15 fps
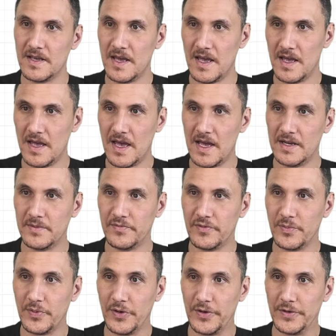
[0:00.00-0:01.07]
Add
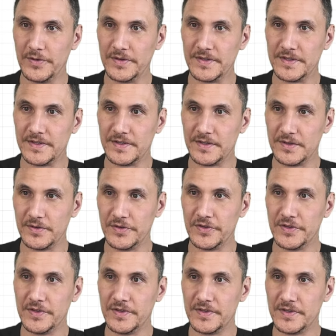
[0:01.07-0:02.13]
proposed
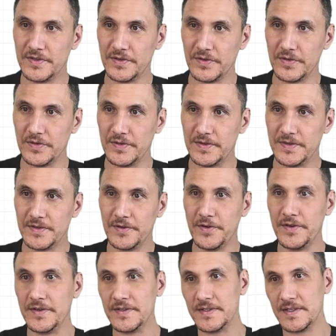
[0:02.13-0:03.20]
solutions to user
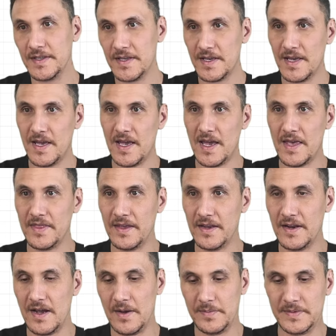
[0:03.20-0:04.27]
stories and then
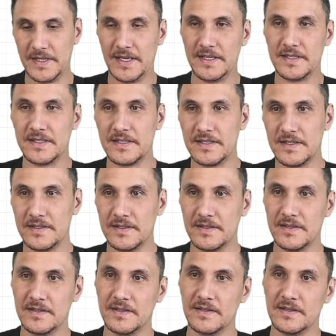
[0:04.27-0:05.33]
update
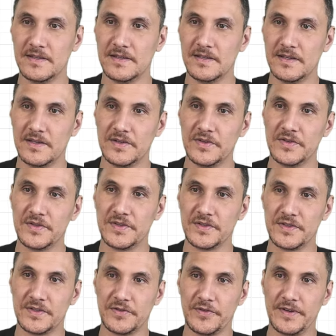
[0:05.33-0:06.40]
user
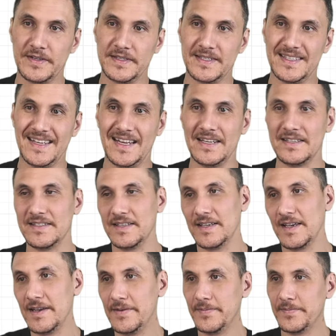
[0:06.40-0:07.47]
story status,
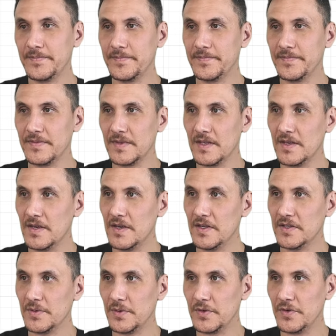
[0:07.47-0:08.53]
okay?
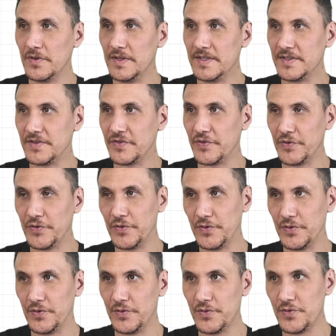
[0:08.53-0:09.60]
So we'll call this
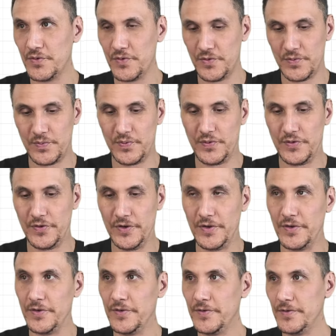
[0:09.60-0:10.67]

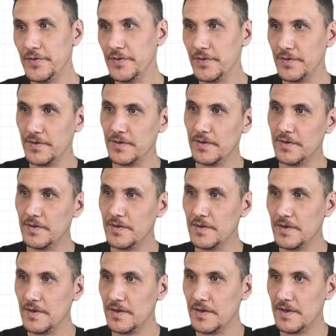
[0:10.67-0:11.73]
2.0
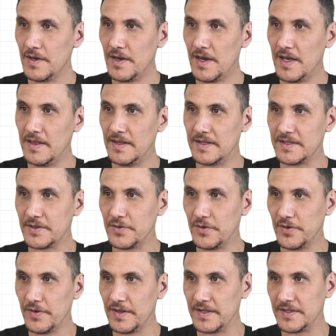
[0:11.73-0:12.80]
and let's
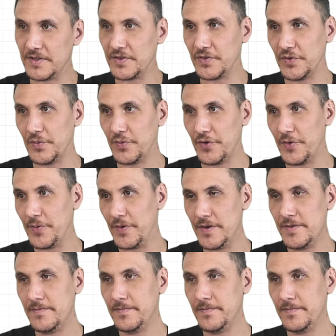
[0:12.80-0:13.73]
call this 2.1,